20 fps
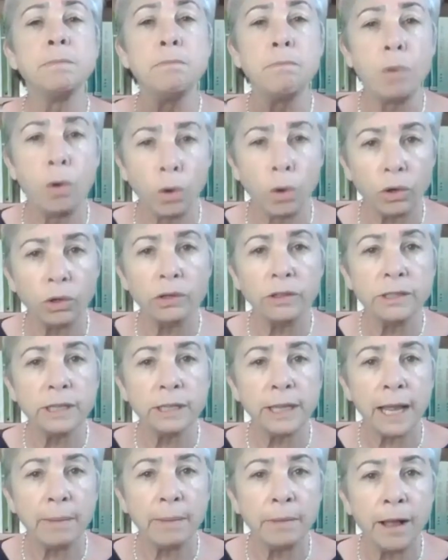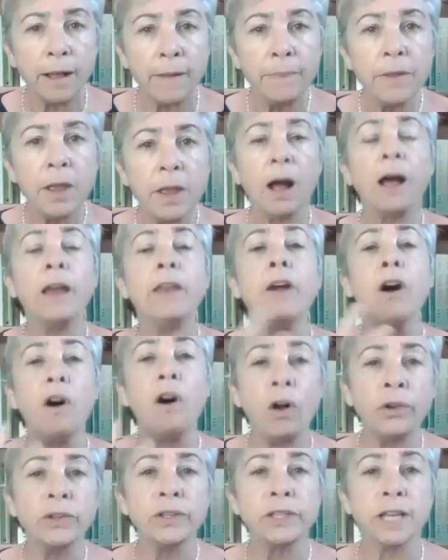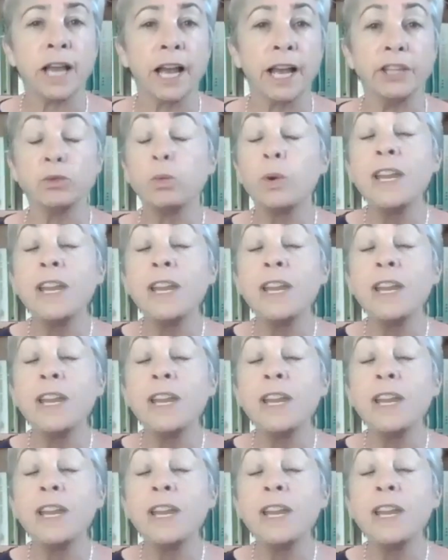moral dilemma on all sides.